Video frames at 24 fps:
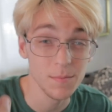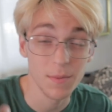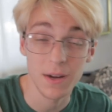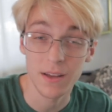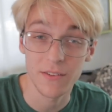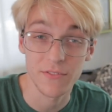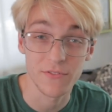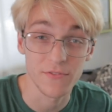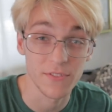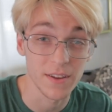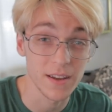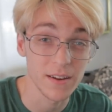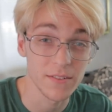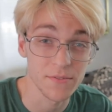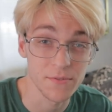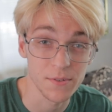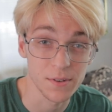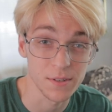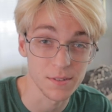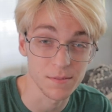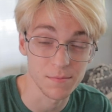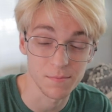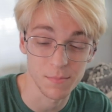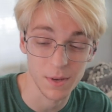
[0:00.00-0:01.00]
my
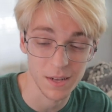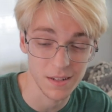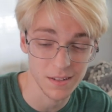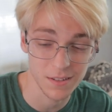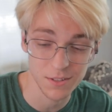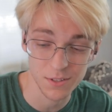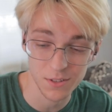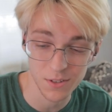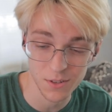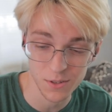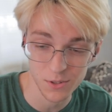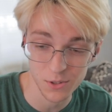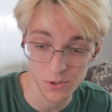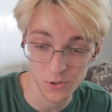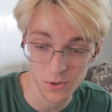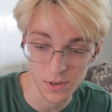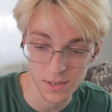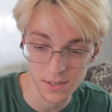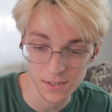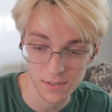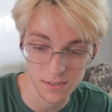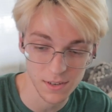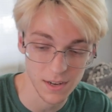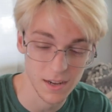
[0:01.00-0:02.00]
favorite Balisong
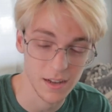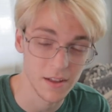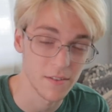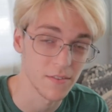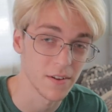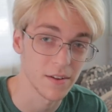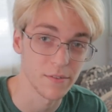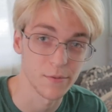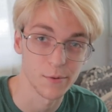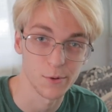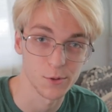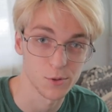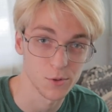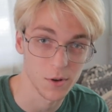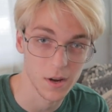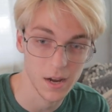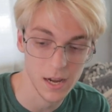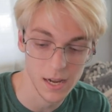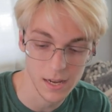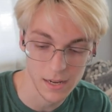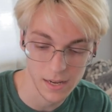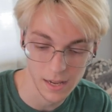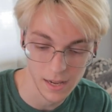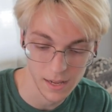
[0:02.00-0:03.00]
trainer I've ever
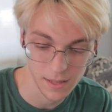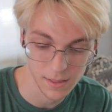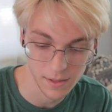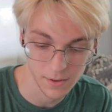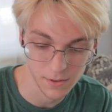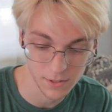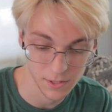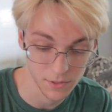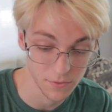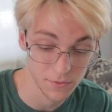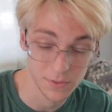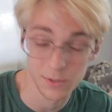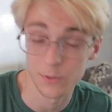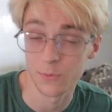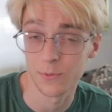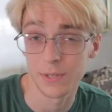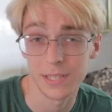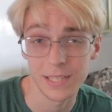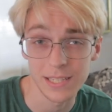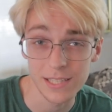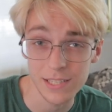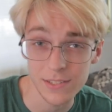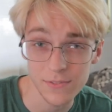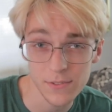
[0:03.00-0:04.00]
tried, and there's a few
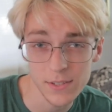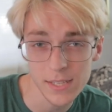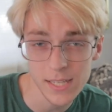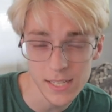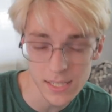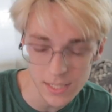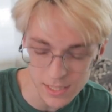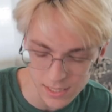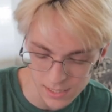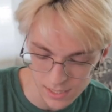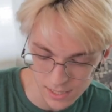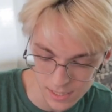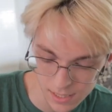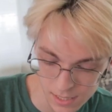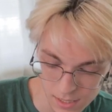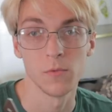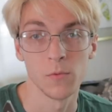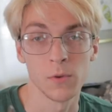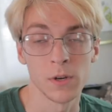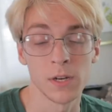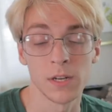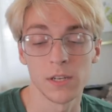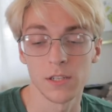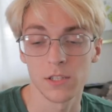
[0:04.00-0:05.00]
reasons for this.
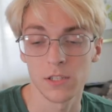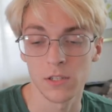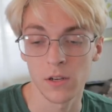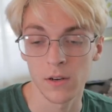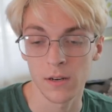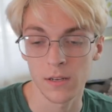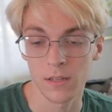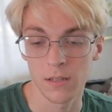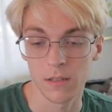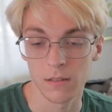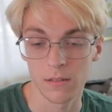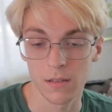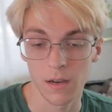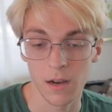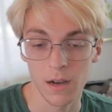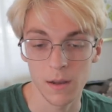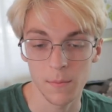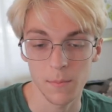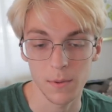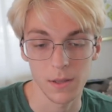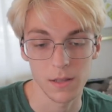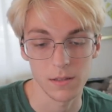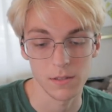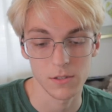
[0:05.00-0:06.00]
We're gonna start at the
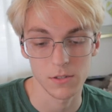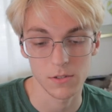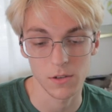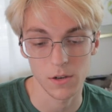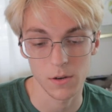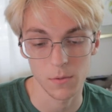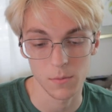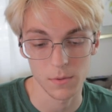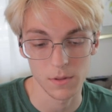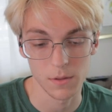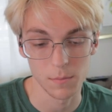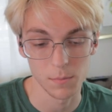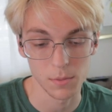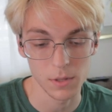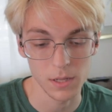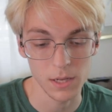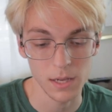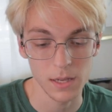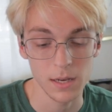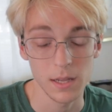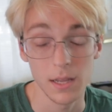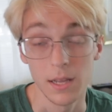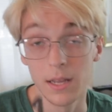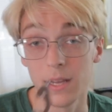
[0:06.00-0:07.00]
top and start with the
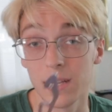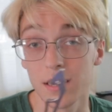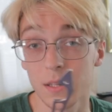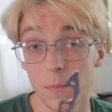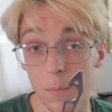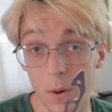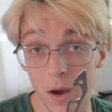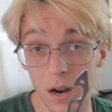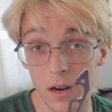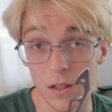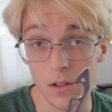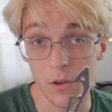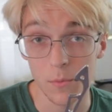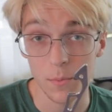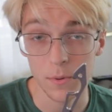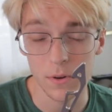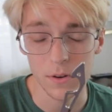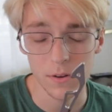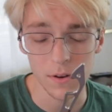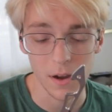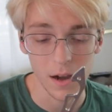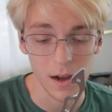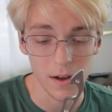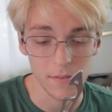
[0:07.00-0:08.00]
blade. The bottle
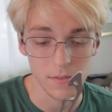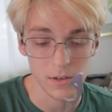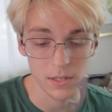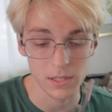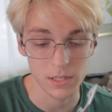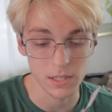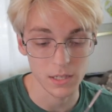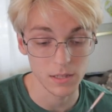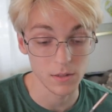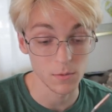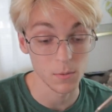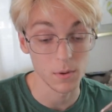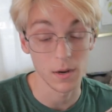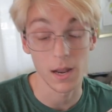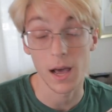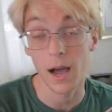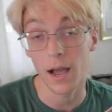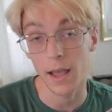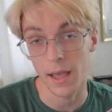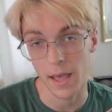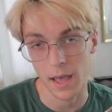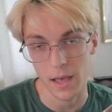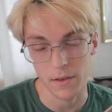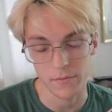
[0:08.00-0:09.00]
opener, obviously the one
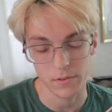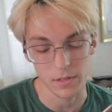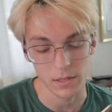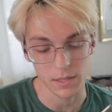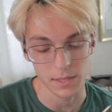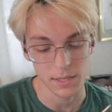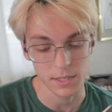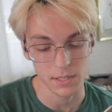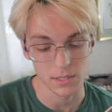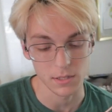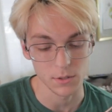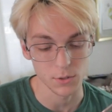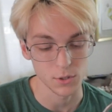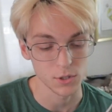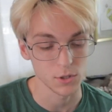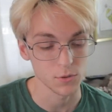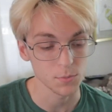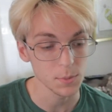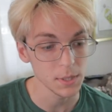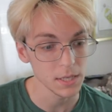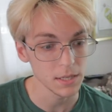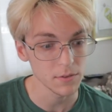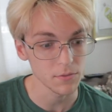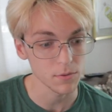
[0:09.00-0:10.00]
I have at least. There's
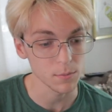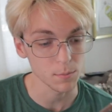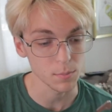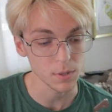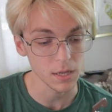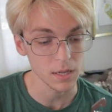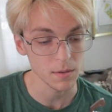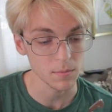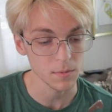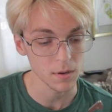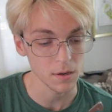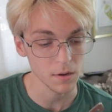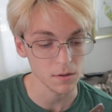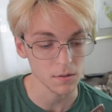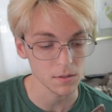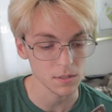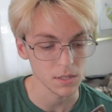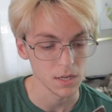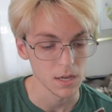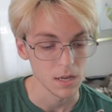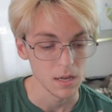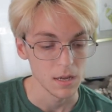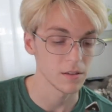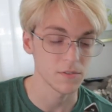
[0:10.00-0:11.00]
3 different blade
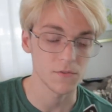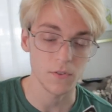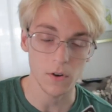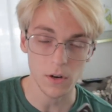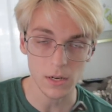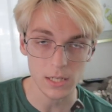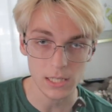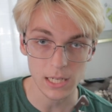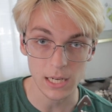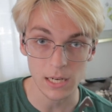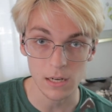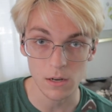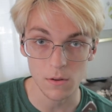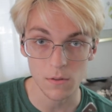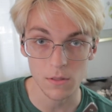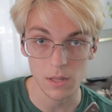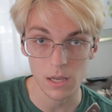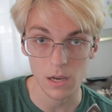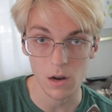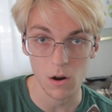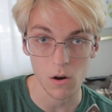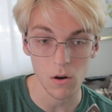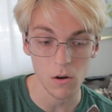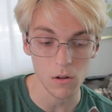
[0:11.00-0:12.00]
models. As far as I know,
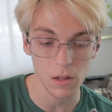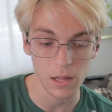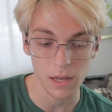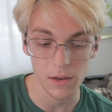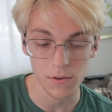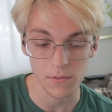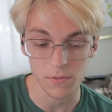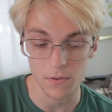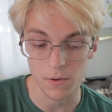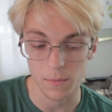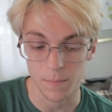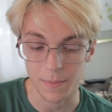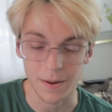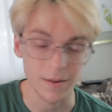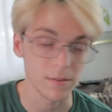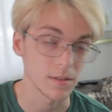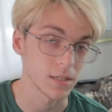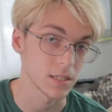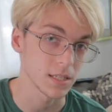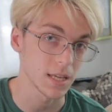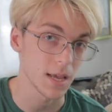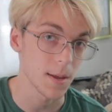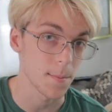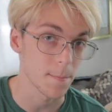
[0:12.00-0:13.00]
they all have about
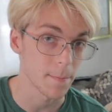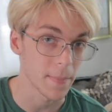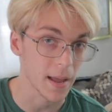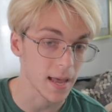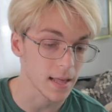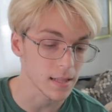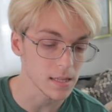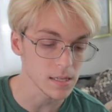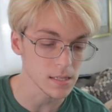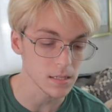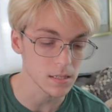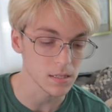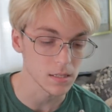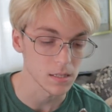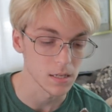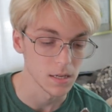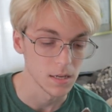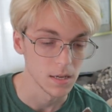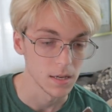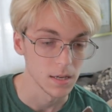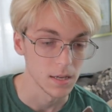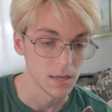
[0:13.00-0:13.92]
the same balance.